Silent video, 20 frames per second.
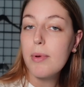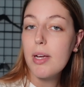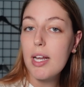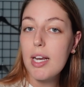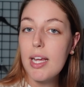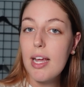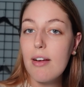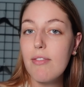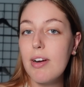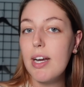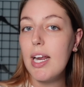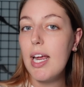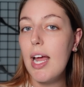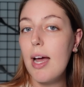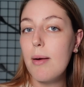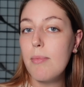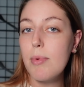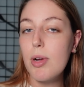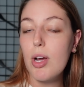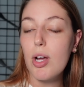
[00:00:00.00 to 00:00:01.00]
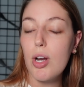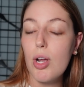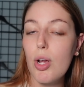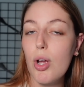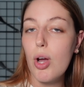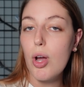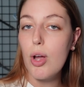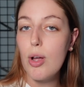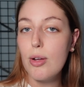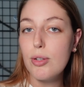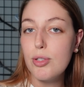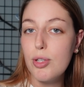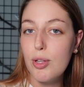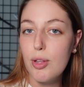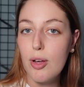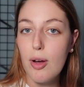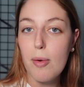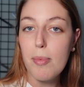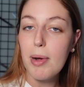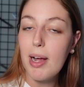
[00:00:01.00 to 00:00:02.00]
We're gonna get ready and we're gonna go to
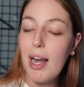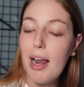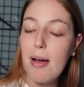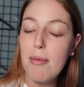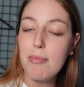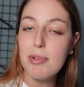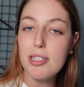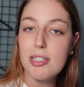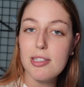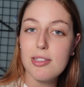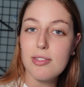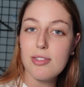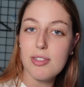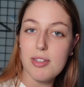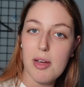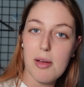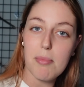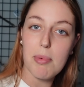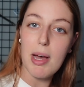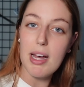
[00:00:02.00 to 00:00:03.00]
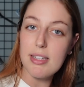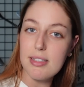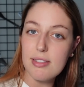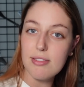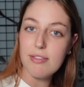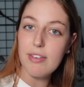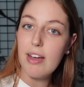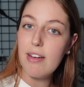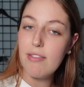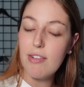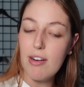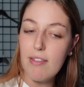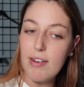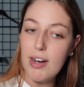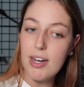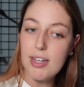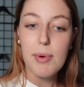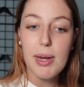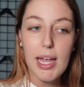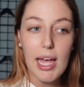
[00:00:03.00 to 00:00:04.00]
the Copper Clam, which is also a personal favorite of
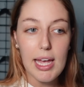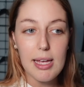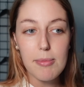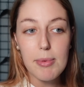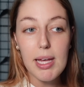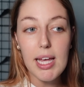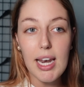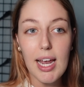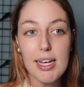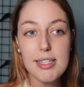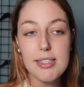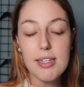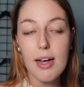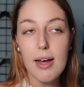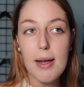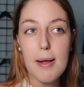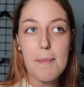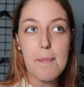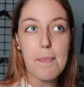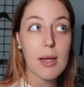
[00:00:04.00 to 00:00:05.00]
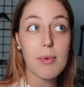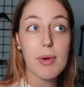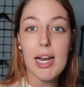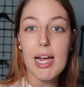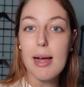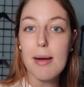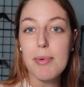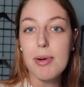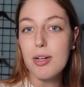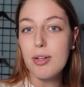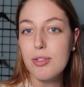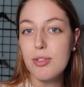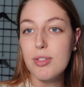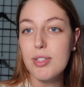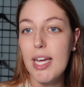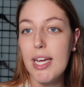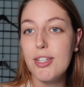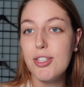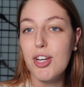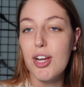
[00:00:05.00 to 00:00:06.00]
ours. We came here last time when I had my
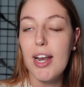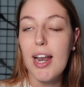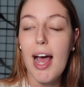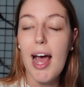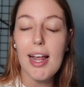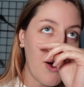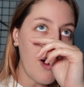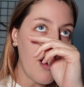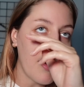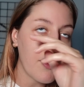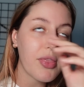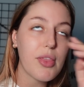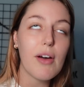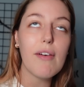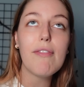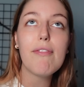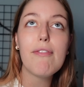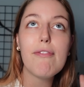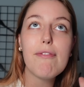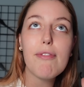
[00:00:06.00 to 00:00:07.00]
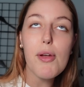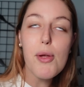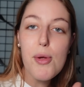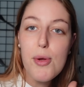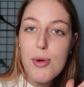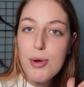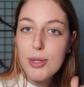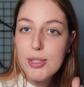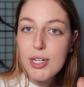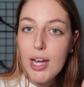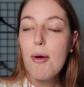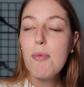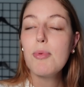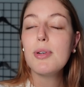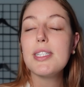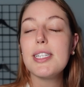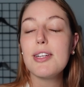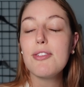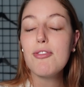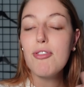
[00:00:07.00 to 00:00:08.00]
consultation and the food
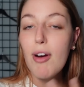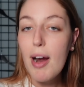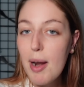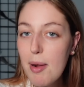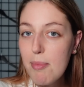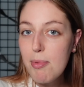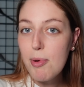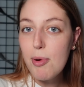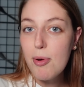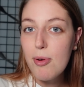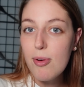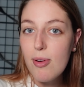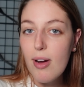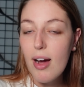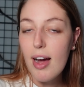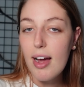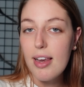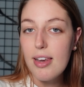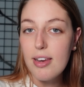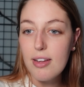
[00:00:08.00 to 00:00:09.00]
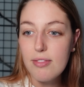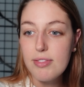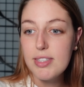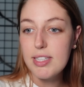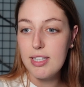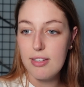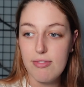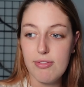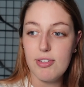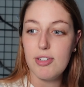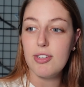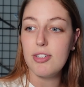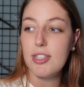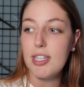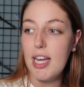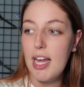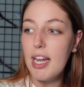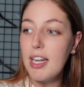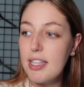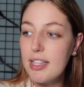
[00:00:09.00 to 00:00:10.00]
was incredible. I love seafood
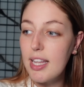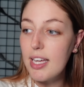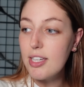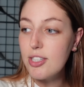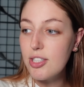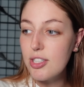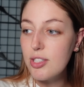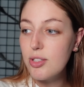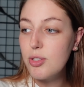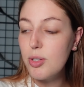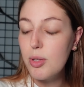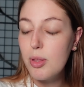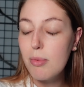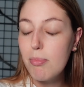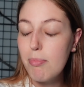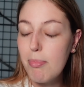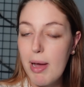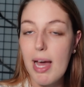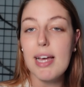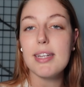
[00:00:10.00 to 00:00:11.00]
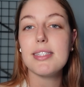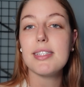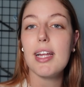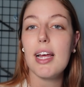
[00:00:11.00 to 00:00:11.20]
and they just do the best.